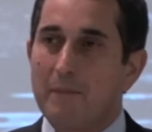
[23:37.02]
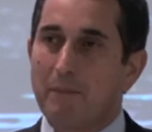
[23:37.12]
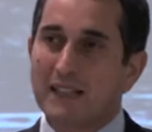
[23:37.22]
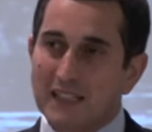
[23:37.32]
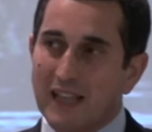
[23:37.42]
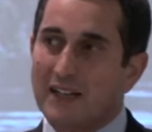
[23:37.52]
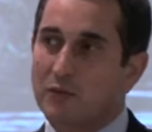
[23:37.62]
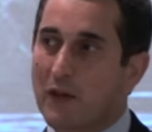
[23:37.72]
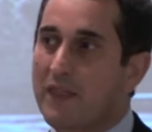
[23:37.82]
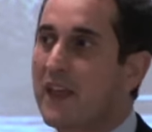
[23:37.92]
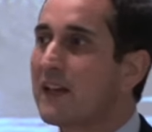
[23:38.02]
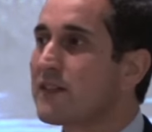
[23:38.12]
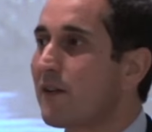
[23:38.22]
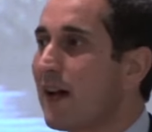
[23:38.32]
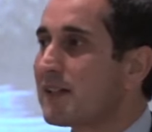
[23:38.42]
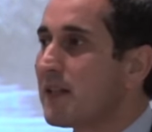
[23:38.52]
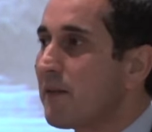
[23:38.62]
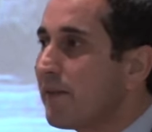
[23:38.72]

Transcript: But there's one thing interesting.